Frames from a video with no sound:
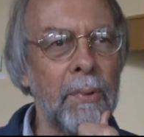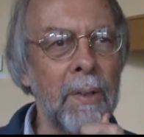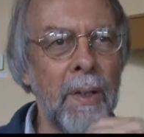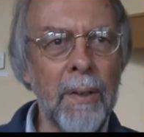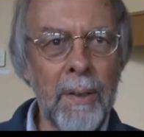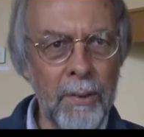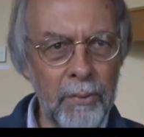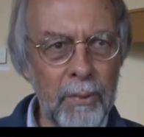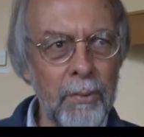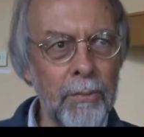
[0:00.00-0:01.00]
zodiac, and
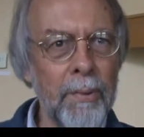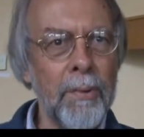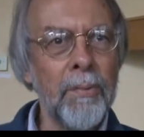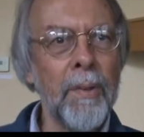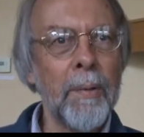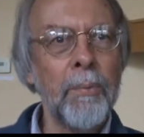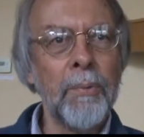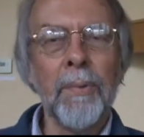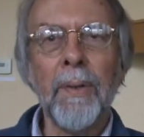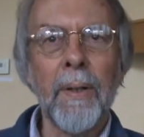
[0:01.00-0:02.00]
it's really developed to
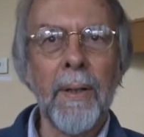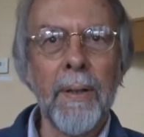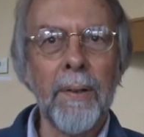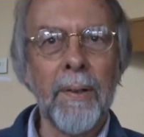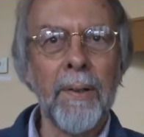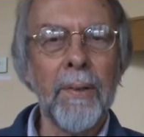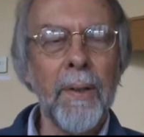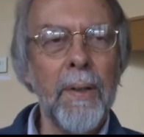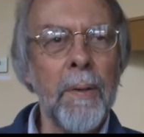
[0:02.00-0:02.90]
a very high art,